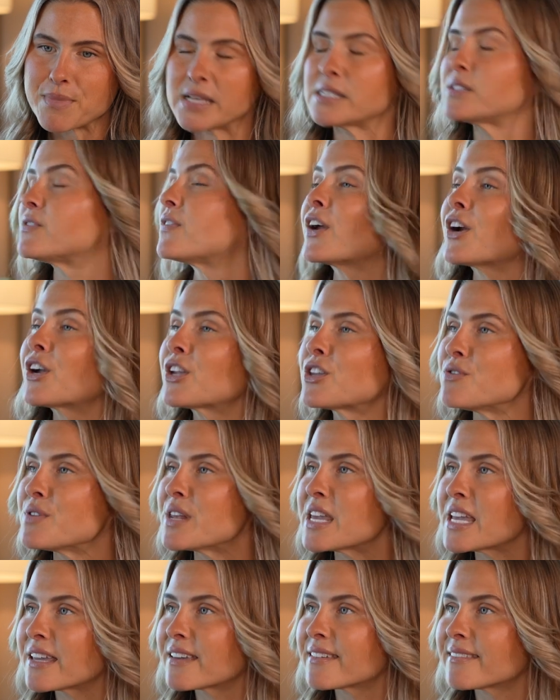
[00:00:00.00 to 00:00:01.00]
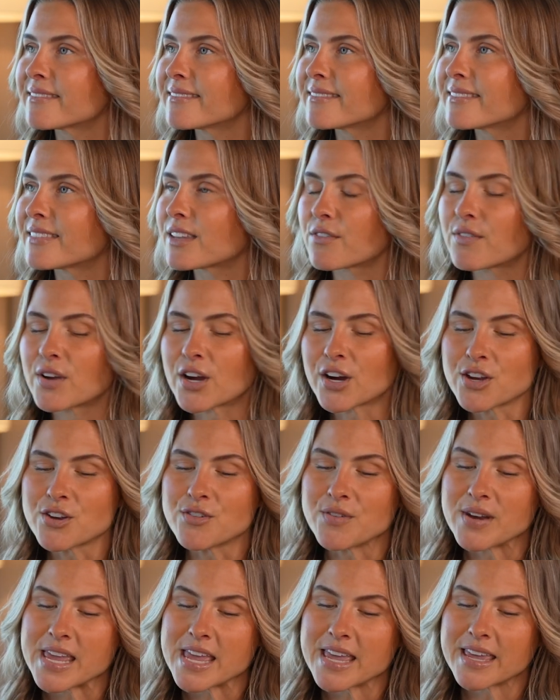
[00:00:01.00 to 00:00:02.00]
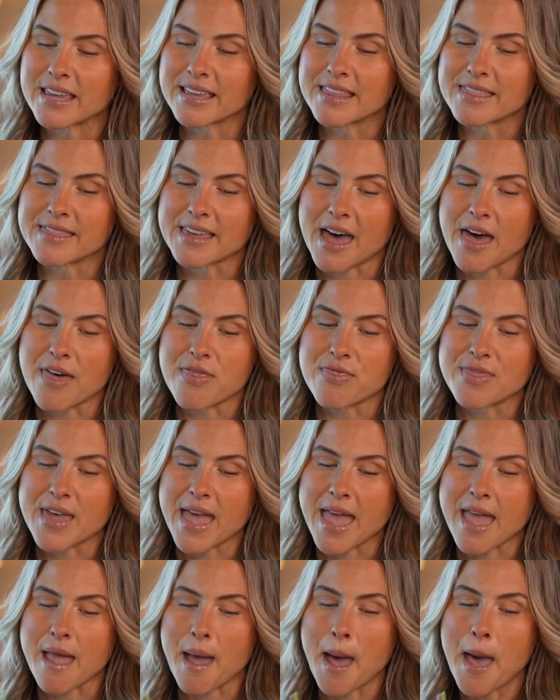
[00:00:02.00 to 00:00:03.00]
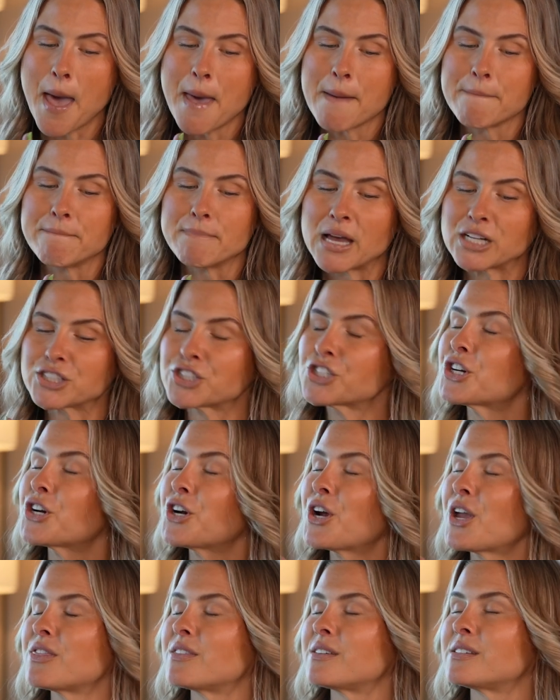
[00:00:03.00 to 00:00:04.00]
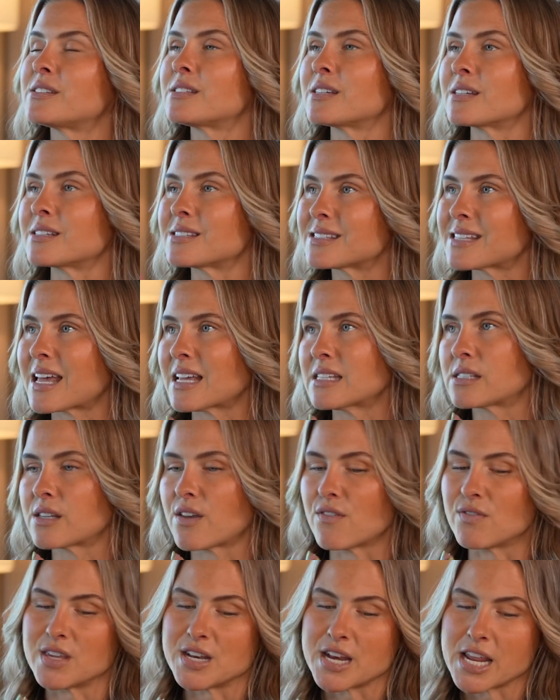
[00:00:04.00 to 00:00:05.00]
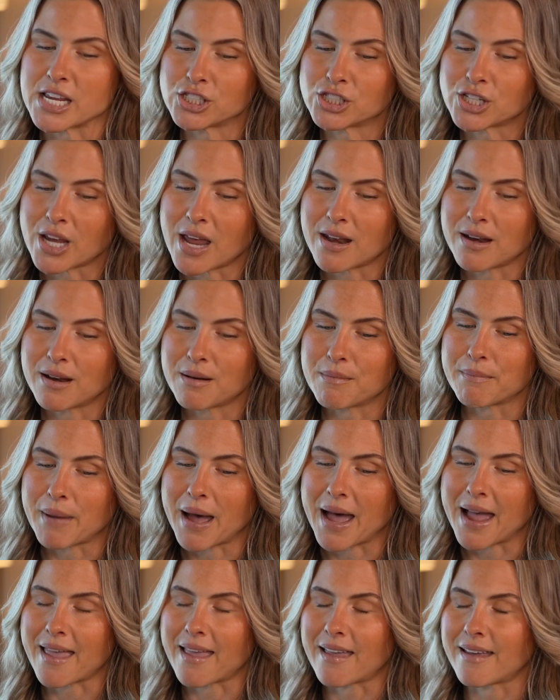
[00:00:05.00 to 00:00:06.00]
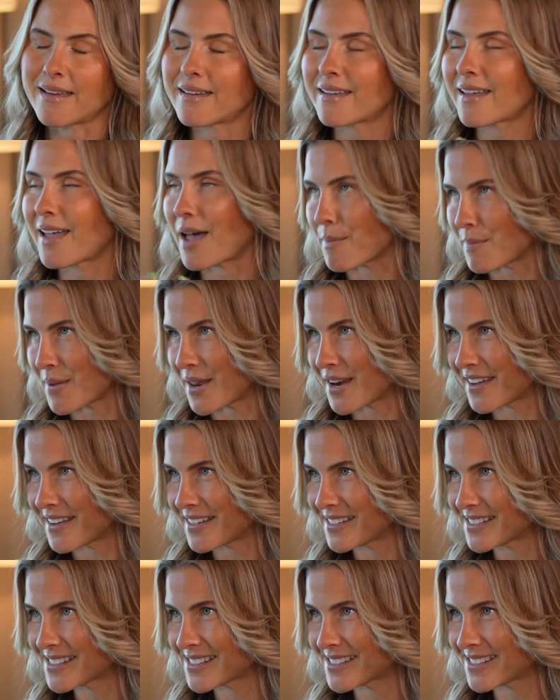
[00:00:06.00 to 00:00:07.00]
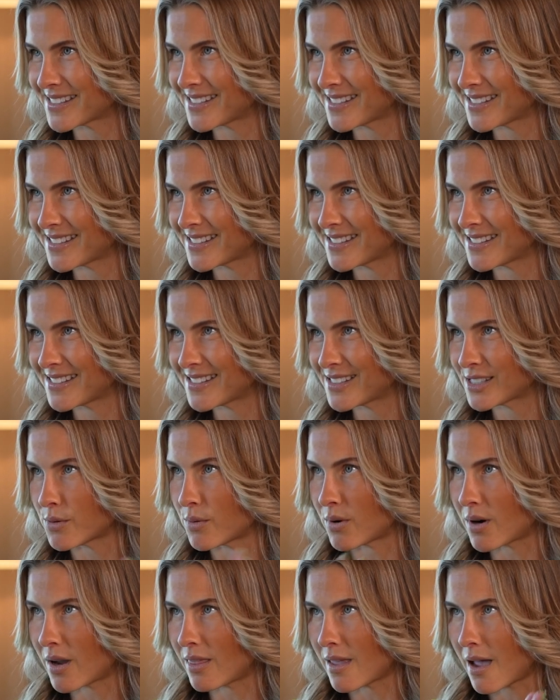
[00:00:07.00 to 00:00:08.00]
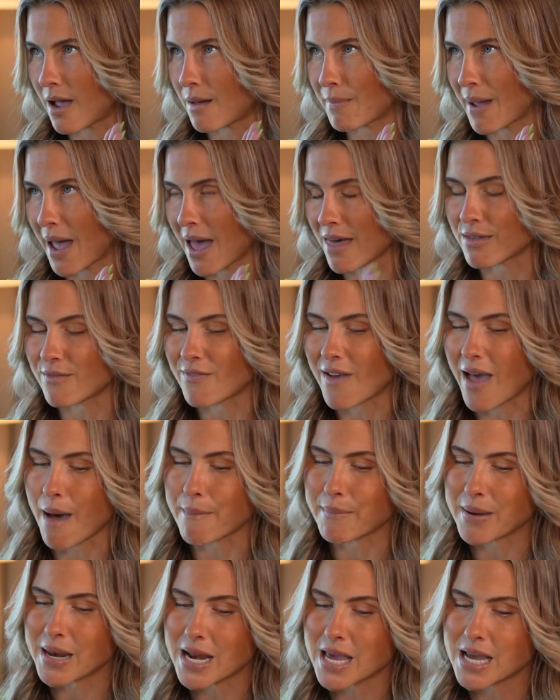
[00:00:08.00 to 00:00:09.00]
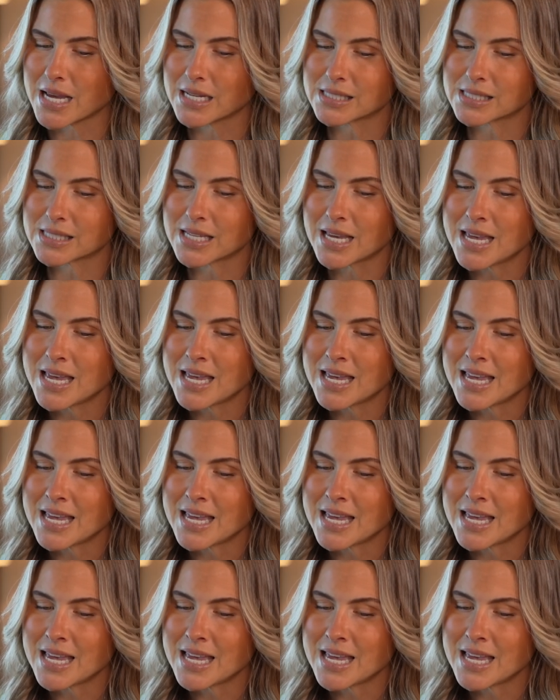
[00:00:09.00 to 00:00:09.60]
is very unique. They're very unique in that they measure the success of the nation by happiness. So we're on that path of happiness.